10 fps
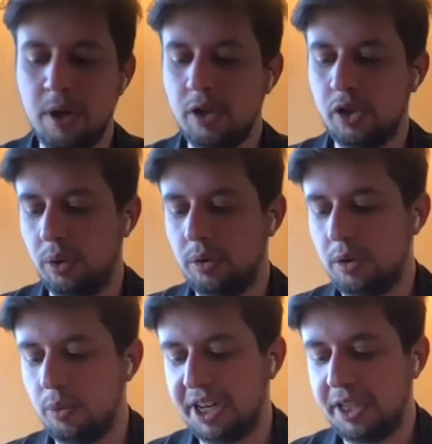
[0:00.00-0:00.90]
So
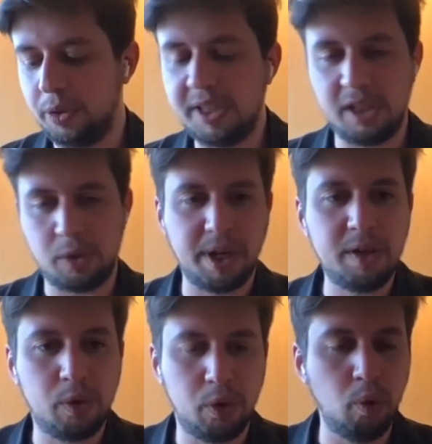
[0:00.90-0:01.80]
what I do is I try
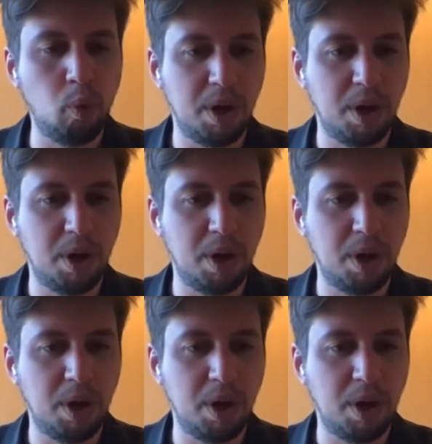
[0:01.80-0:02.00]
to do